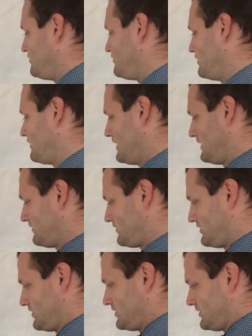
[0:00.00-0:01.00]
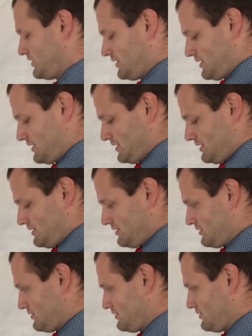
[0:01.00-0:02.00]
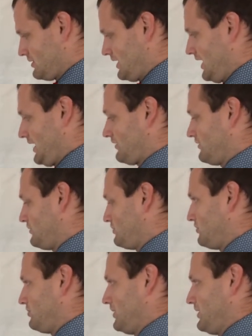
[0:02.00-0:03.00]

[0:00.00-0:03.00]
no answer at x equals 1.